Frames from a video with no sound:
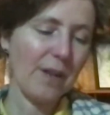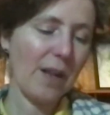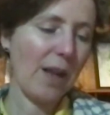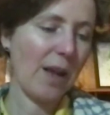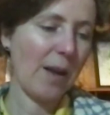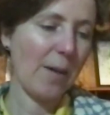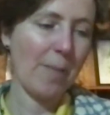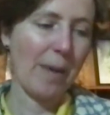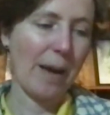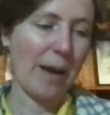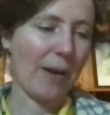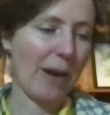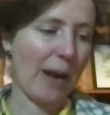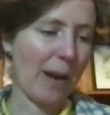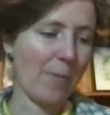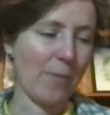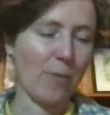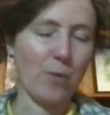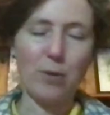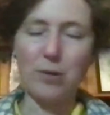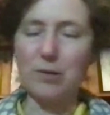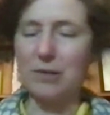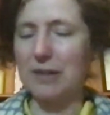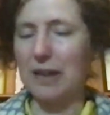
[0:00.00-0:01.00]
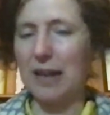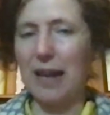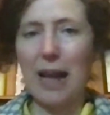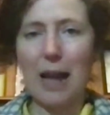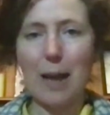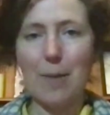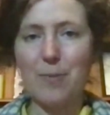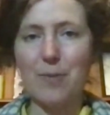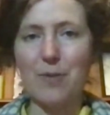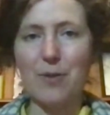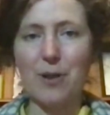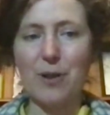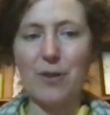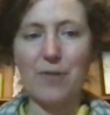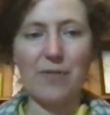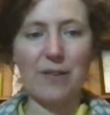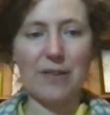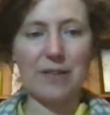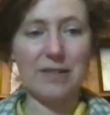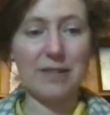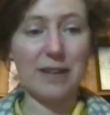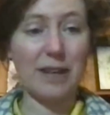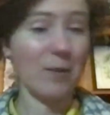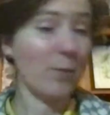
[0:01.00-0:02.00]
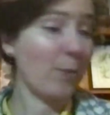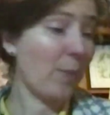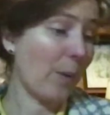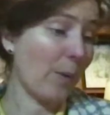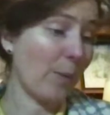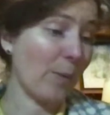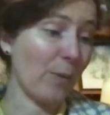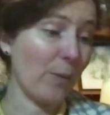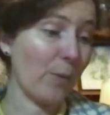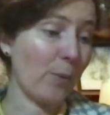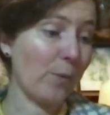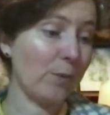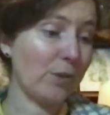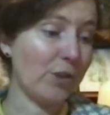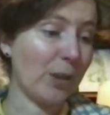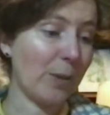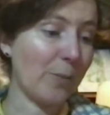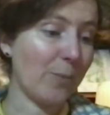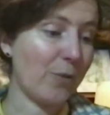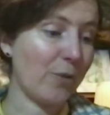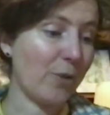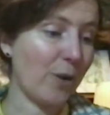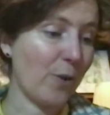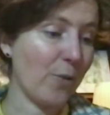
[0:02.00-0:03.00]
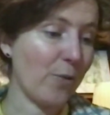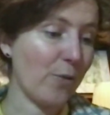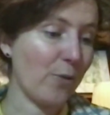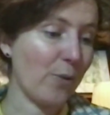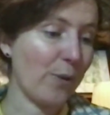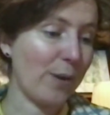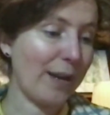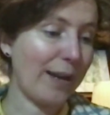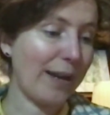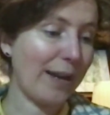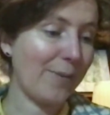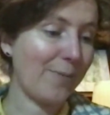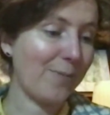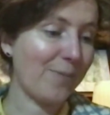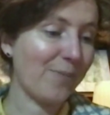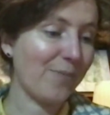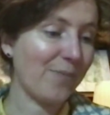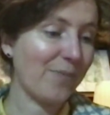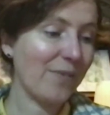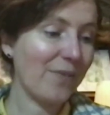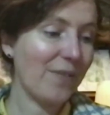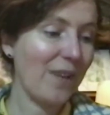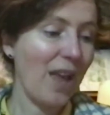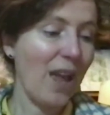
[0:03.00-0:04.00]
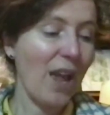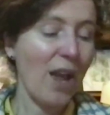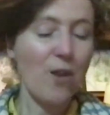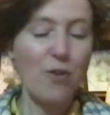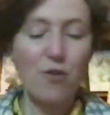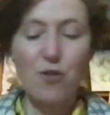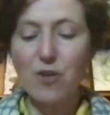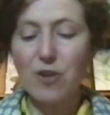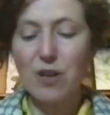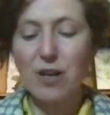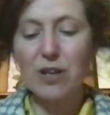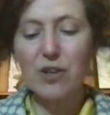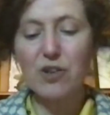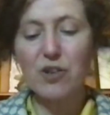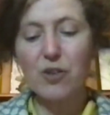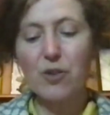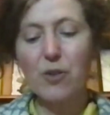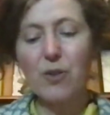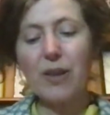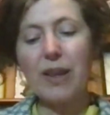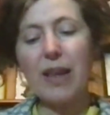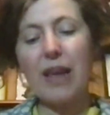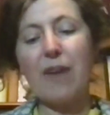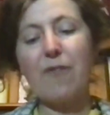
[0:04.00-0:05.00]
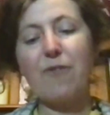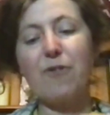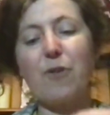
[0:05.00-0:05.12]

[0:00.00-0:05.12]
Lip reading: about emeralds. It absolutely fascinates. Well, with all gemstones, really. Traditional gift